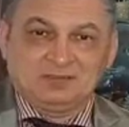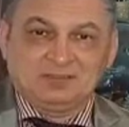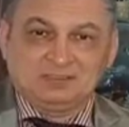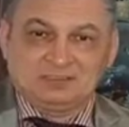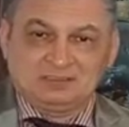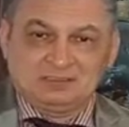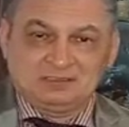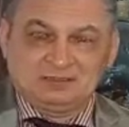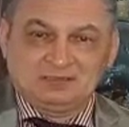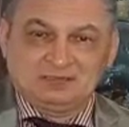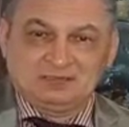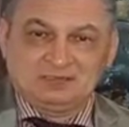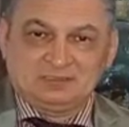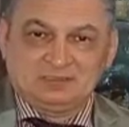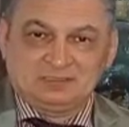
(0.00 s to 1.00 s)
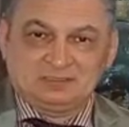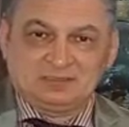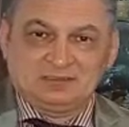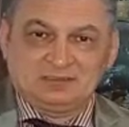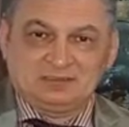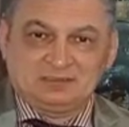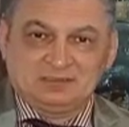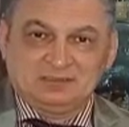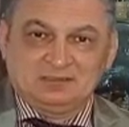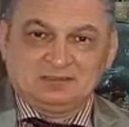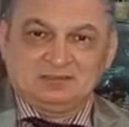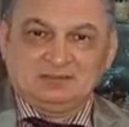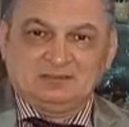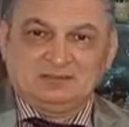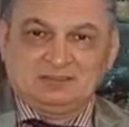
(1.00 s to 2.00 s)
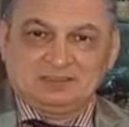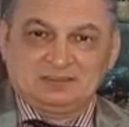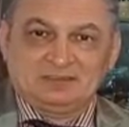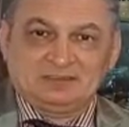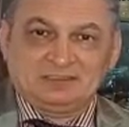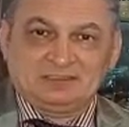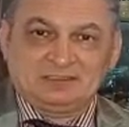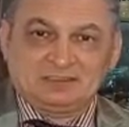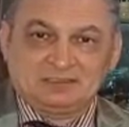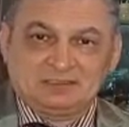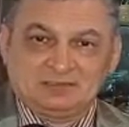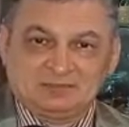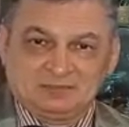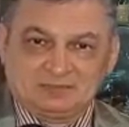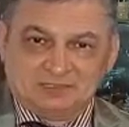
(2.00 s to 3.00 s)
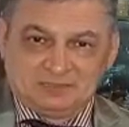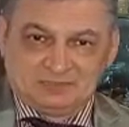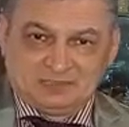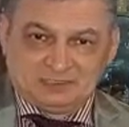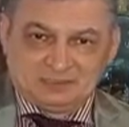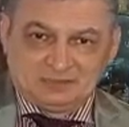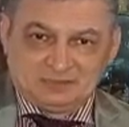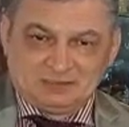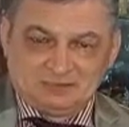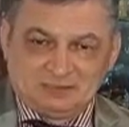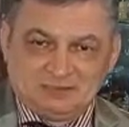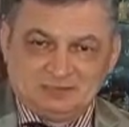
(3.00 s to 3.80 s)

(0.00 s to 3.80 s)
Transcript: easily do this when reading or speaking.